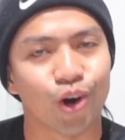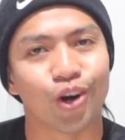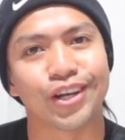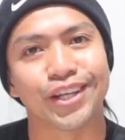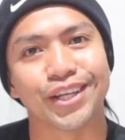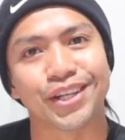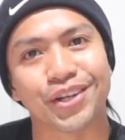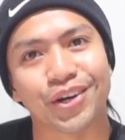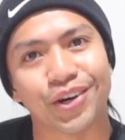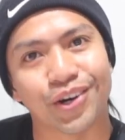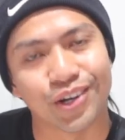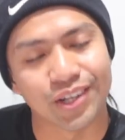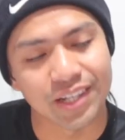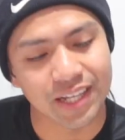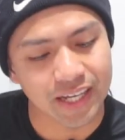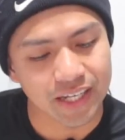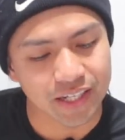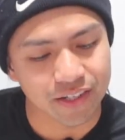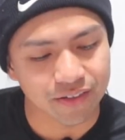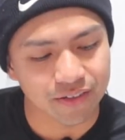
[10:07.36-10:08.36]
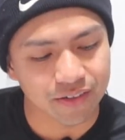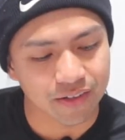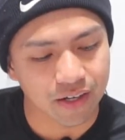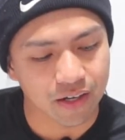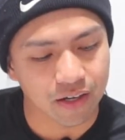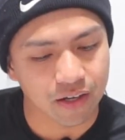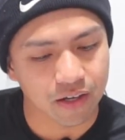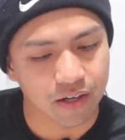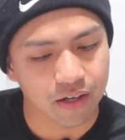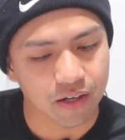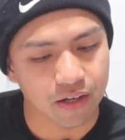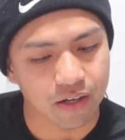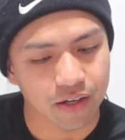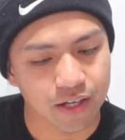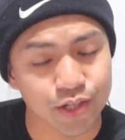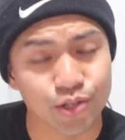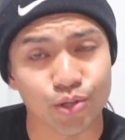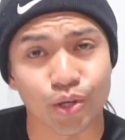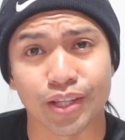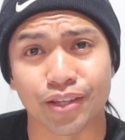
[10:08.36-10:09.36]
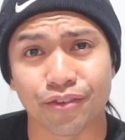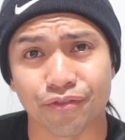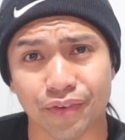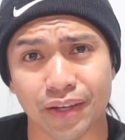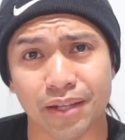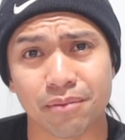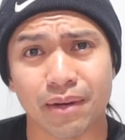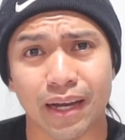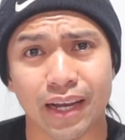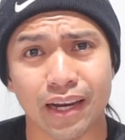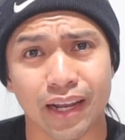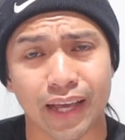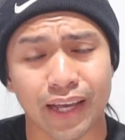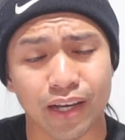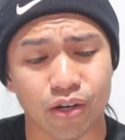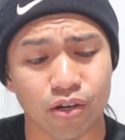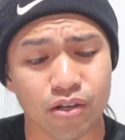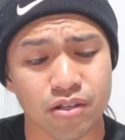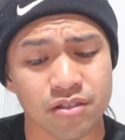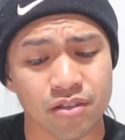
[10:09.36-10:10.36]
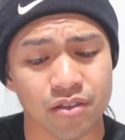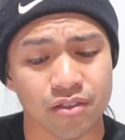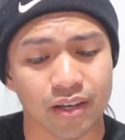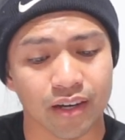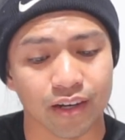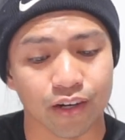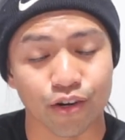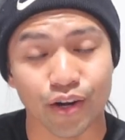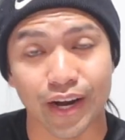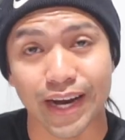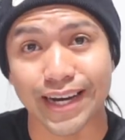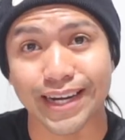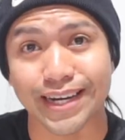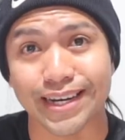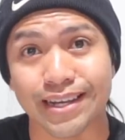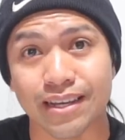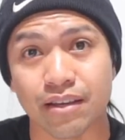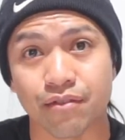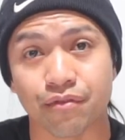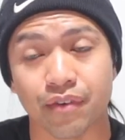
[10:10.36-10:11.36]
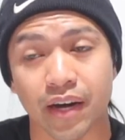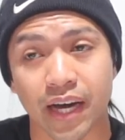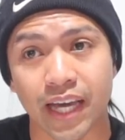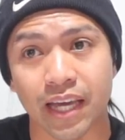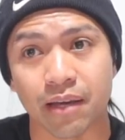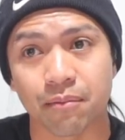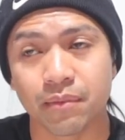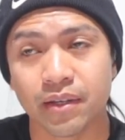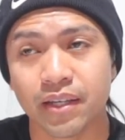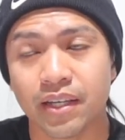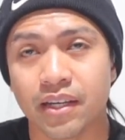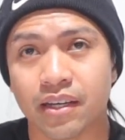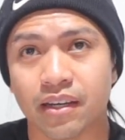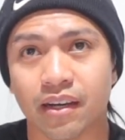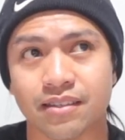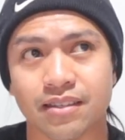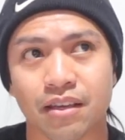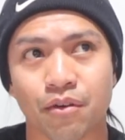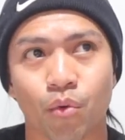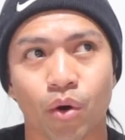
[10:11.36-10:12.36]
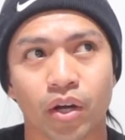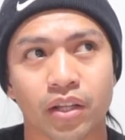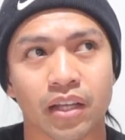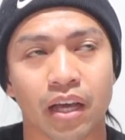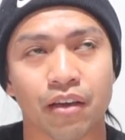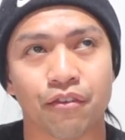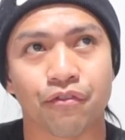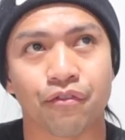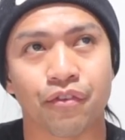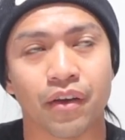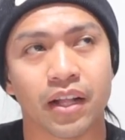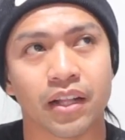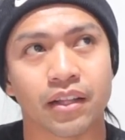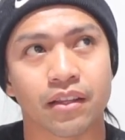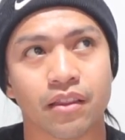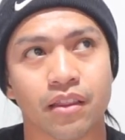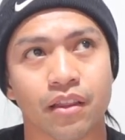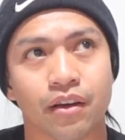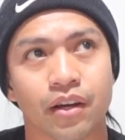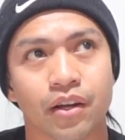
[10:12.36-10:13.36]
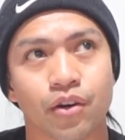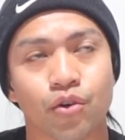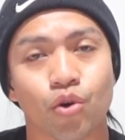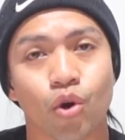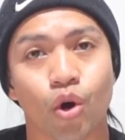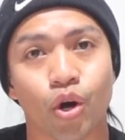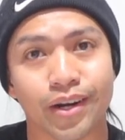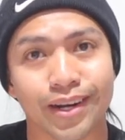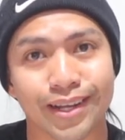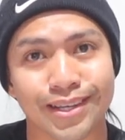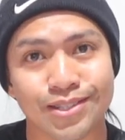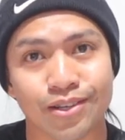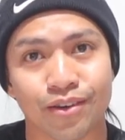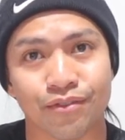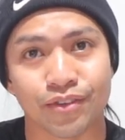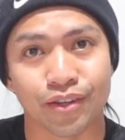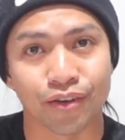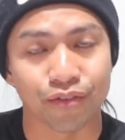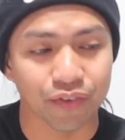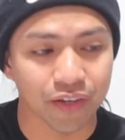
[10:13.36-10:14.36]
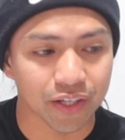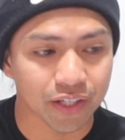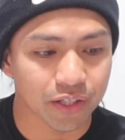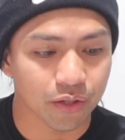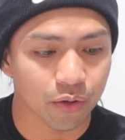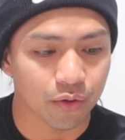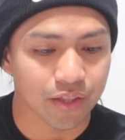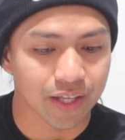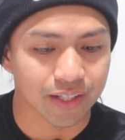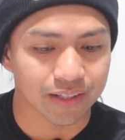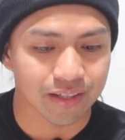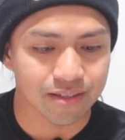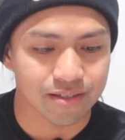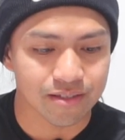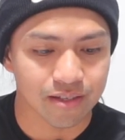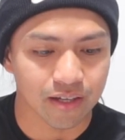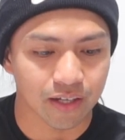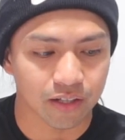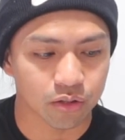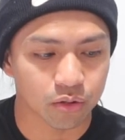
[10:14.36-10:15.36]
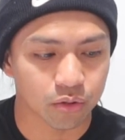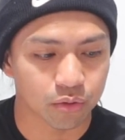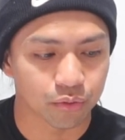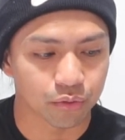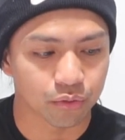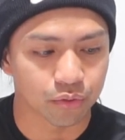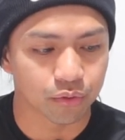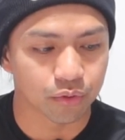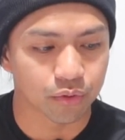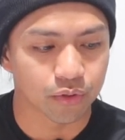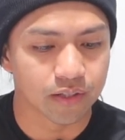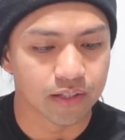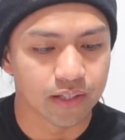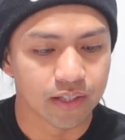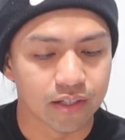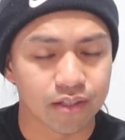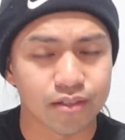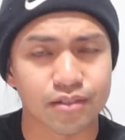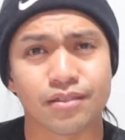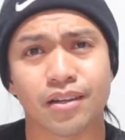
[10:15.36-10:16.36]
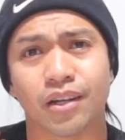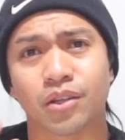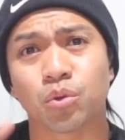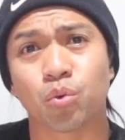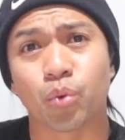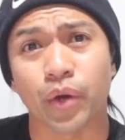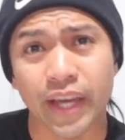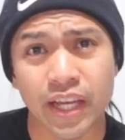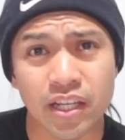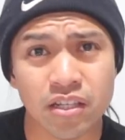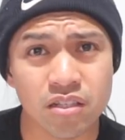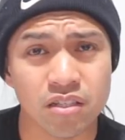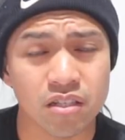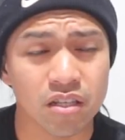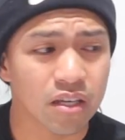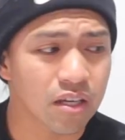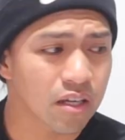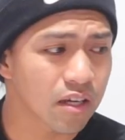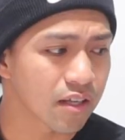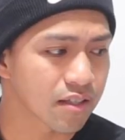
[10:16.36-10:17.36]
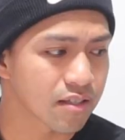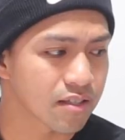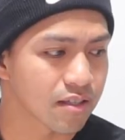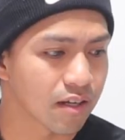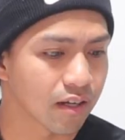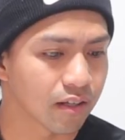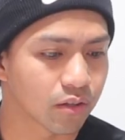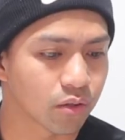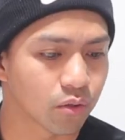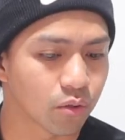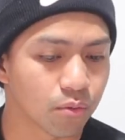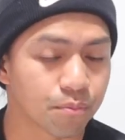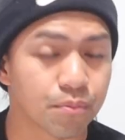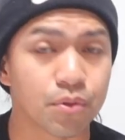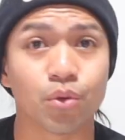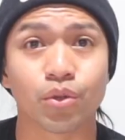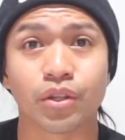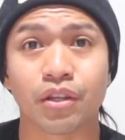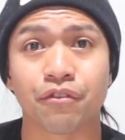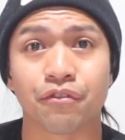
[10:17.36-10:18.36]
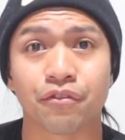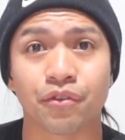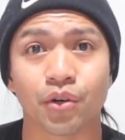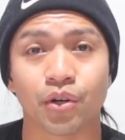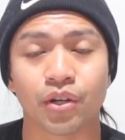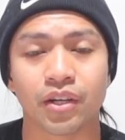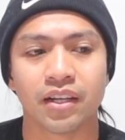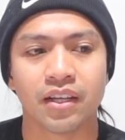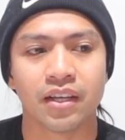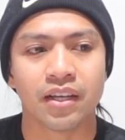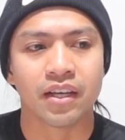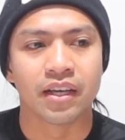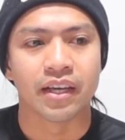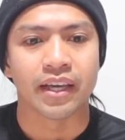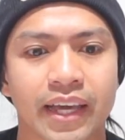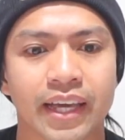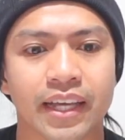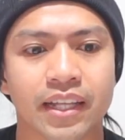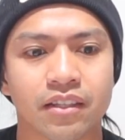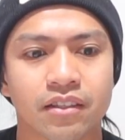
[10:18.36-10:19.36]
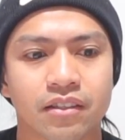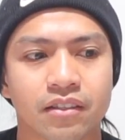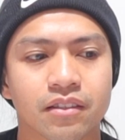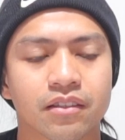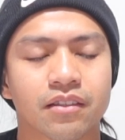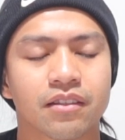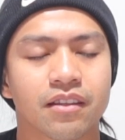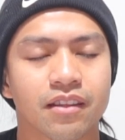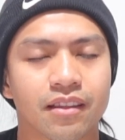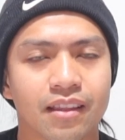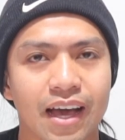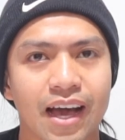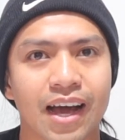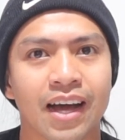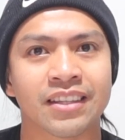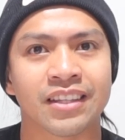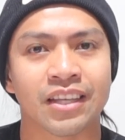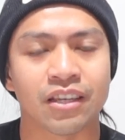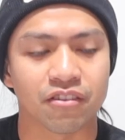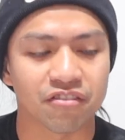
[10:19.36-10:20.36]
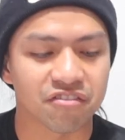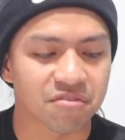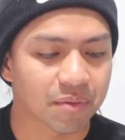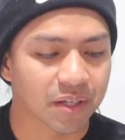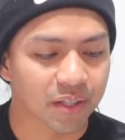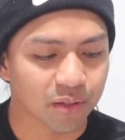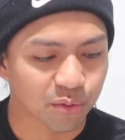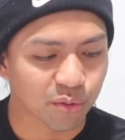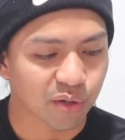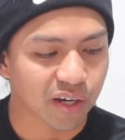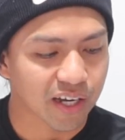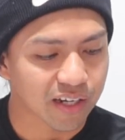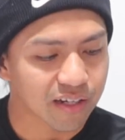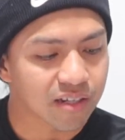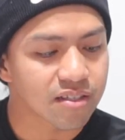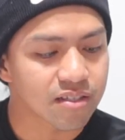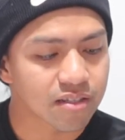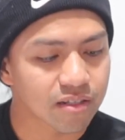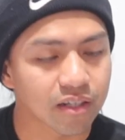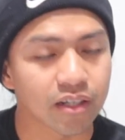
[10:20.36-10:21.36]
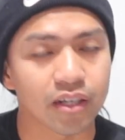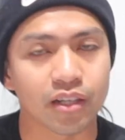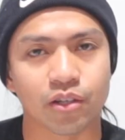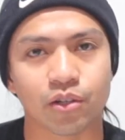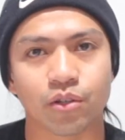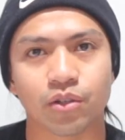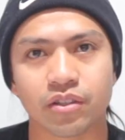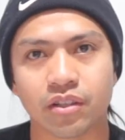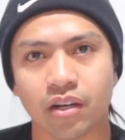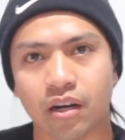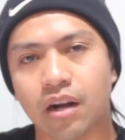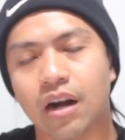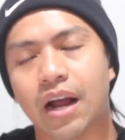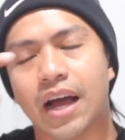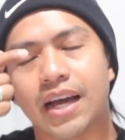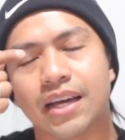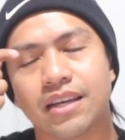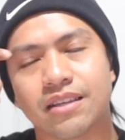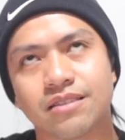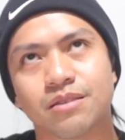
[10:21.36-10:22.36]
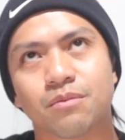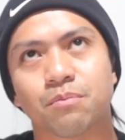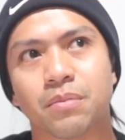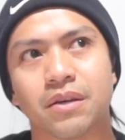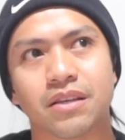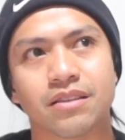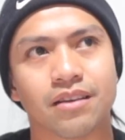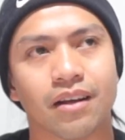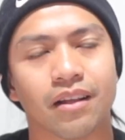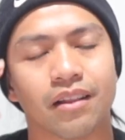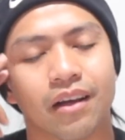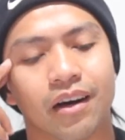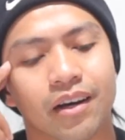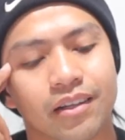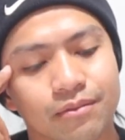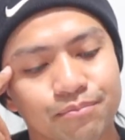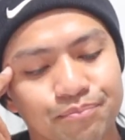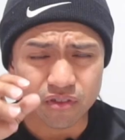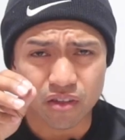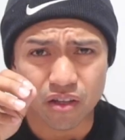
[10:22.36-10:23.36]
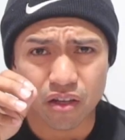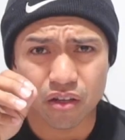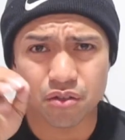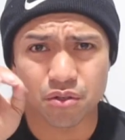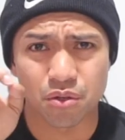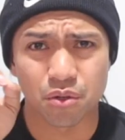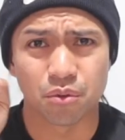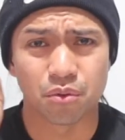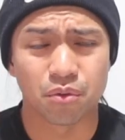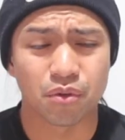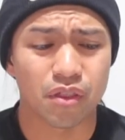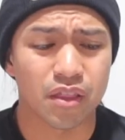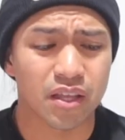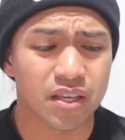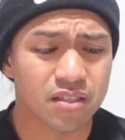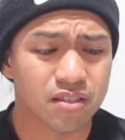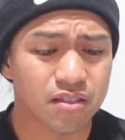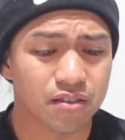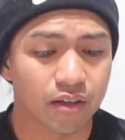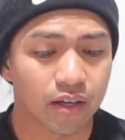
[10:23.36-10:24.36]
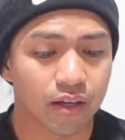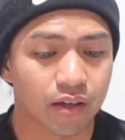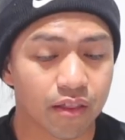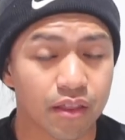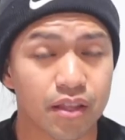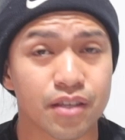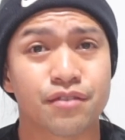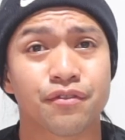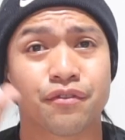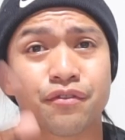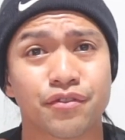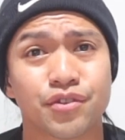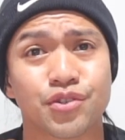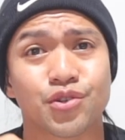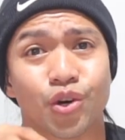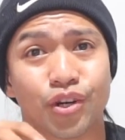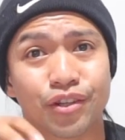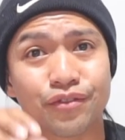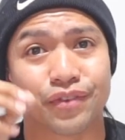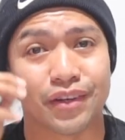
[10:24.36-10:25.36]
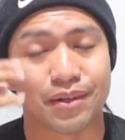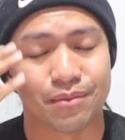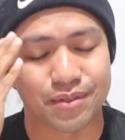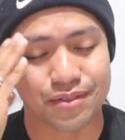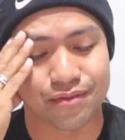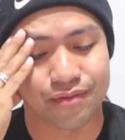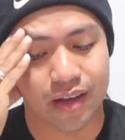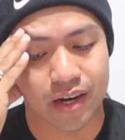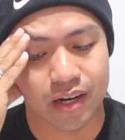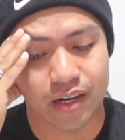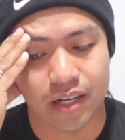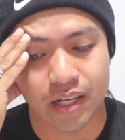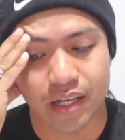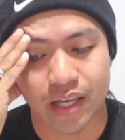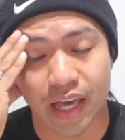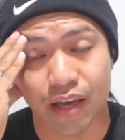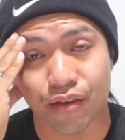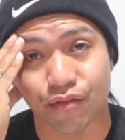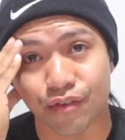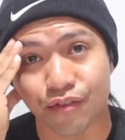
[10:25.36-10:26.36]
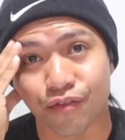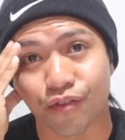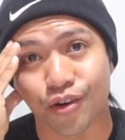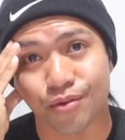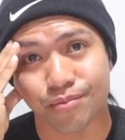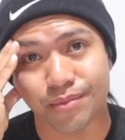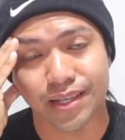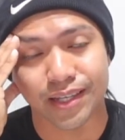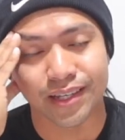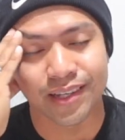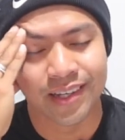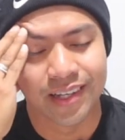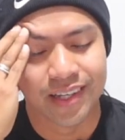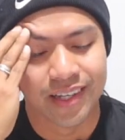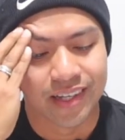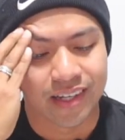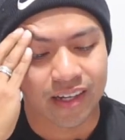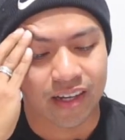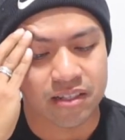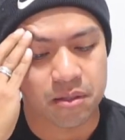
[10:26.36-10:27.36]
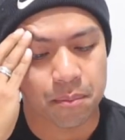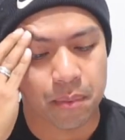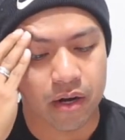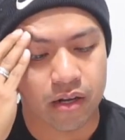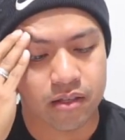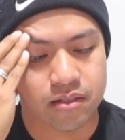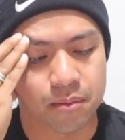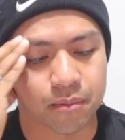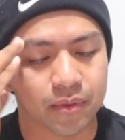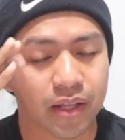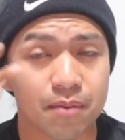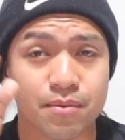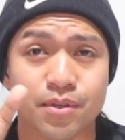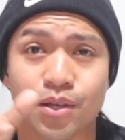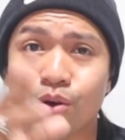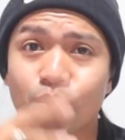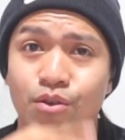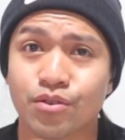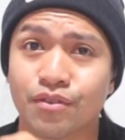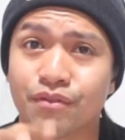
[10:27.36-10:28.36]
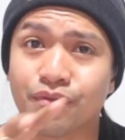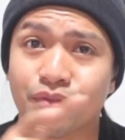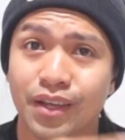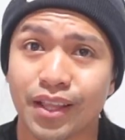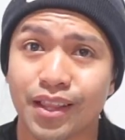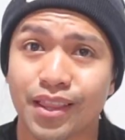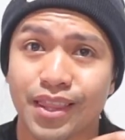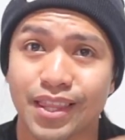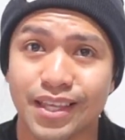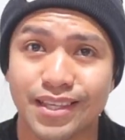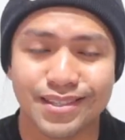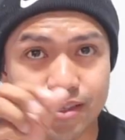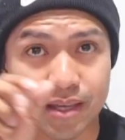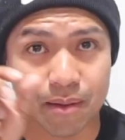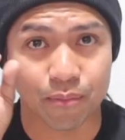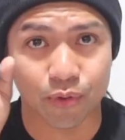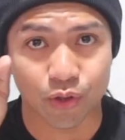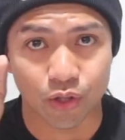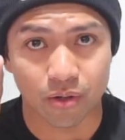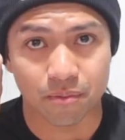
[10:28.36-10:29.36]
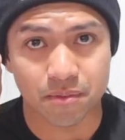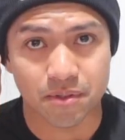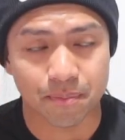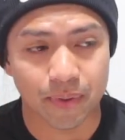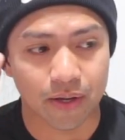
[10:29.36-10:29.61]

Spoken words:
All in all, I enjoyed the film. I like also the grainy vibe because I felt the rawness of the video, that it's not too HD, it's not too beautiful. And the acting of Mei Tho Khine is really good. Her eyes speaks a lot. So this short film is very heavy for me because sometimes I also feel these symptoms.